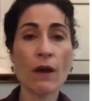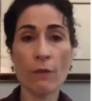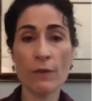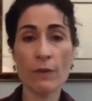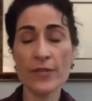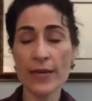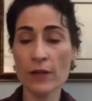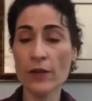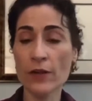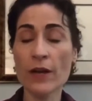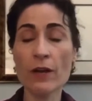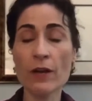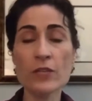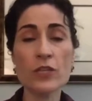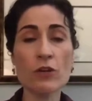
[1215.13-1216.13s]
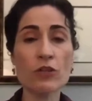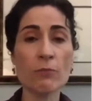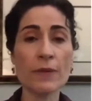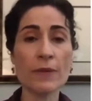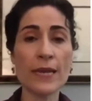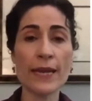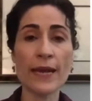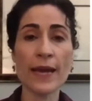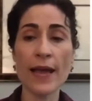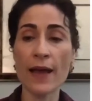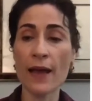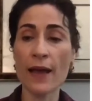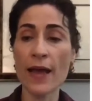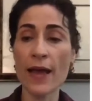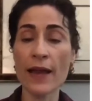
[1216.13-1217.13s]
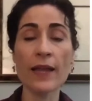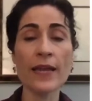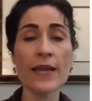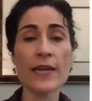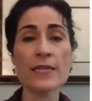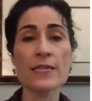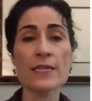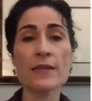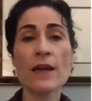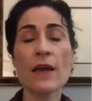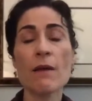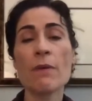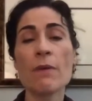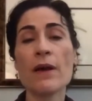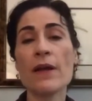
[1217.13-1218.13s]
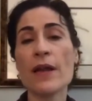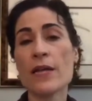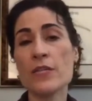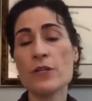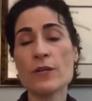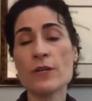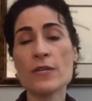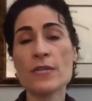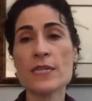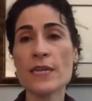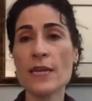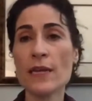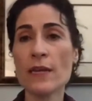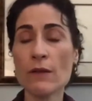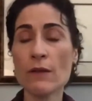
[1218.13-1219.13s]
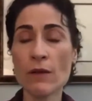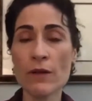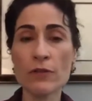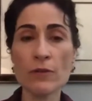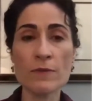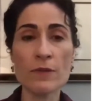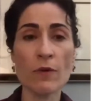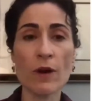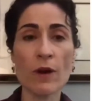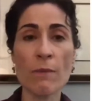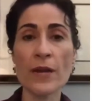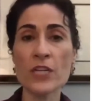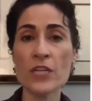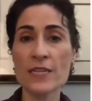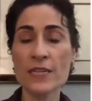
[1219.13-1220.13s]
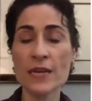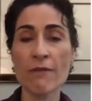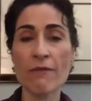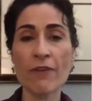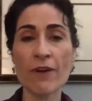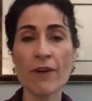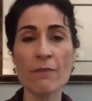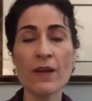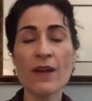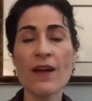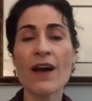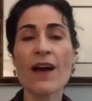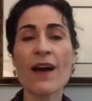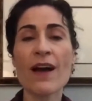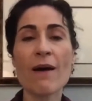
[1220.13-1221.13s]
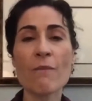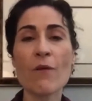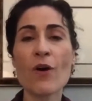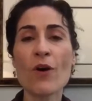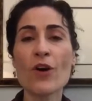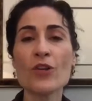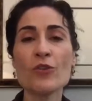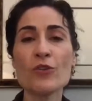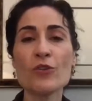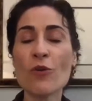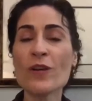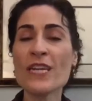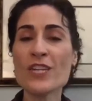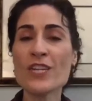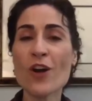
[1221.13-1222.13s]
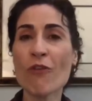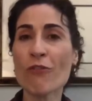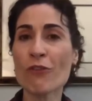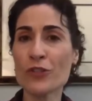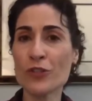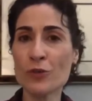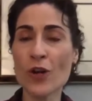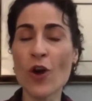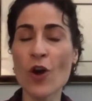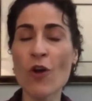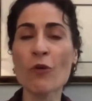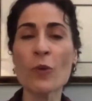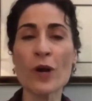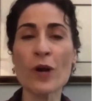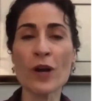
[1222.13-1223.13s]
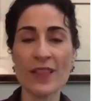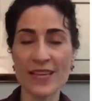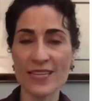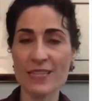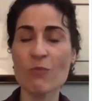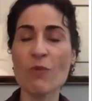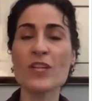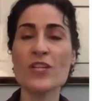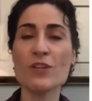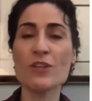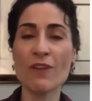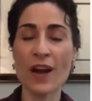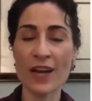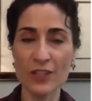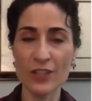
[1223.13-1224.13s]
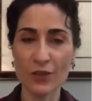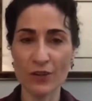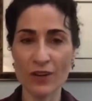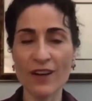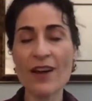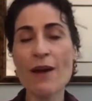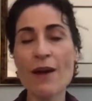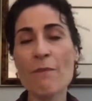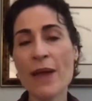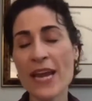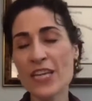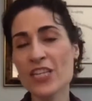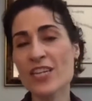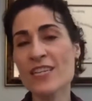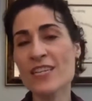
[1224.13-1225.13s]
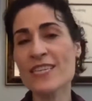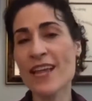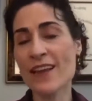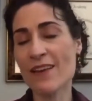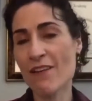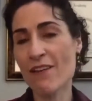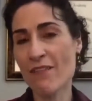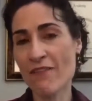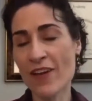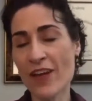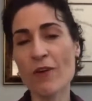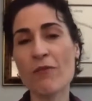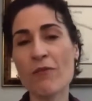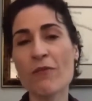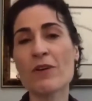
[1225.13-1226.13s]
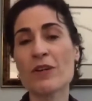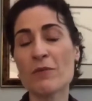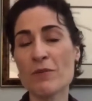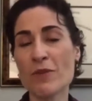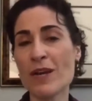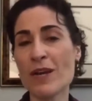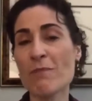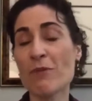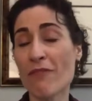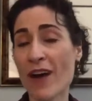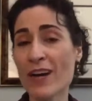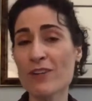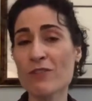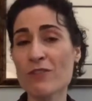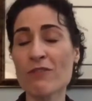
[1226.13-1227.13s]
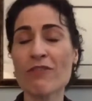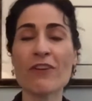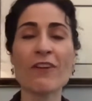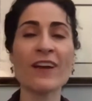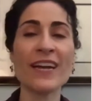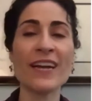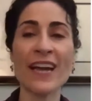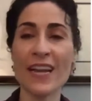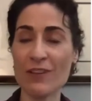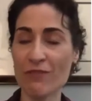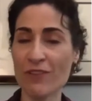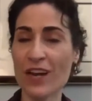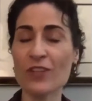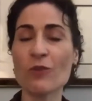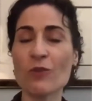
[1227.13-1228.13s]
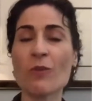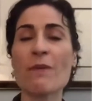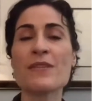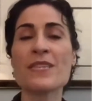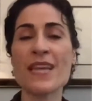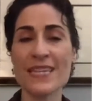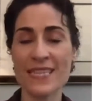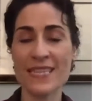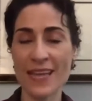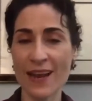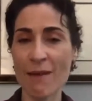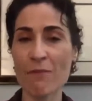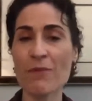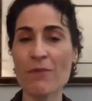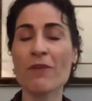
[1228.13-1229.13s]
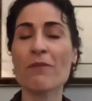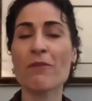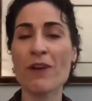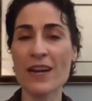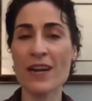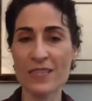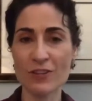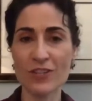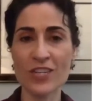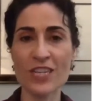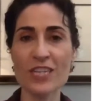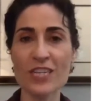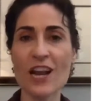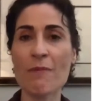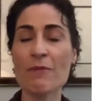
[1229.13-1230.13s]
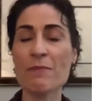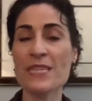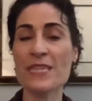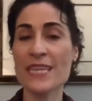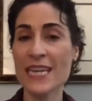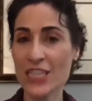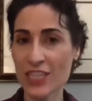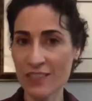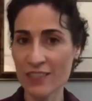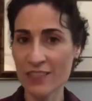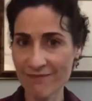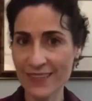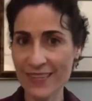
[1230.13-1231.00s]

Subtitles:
We take a look at our social media analytics. But as you can see, in terms of where our patients come from, you don't need to overdo and overwork this. Once you've got your patients and fellow community providers referring, and you've got your website set up for the correct search engine optimization,